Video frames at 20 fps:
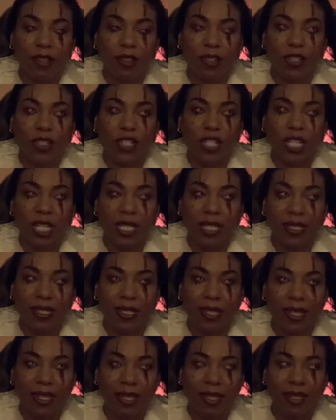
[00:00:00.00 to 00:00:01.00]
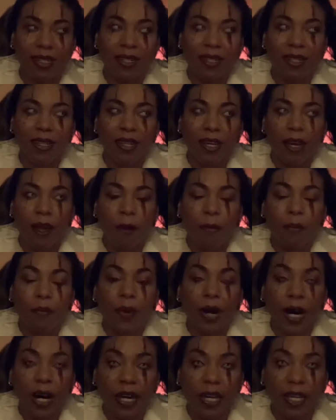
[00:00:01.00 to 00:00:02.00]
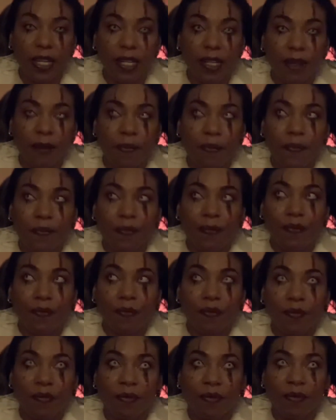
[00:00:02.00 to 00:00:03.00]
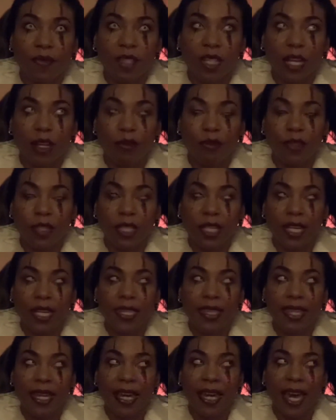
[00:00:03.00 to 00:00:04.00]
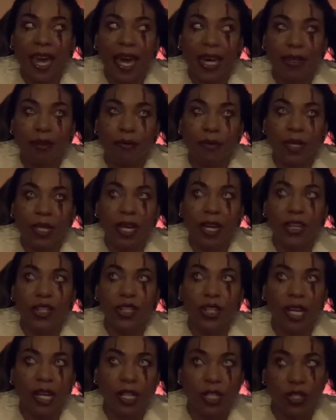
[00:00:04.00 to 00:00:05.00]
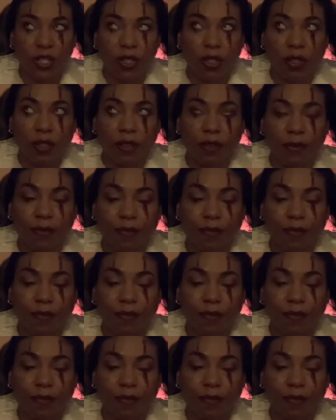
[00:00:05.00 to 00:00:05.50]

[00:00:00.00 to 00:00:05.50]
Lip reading: cheesy, but I feel like they can be educational.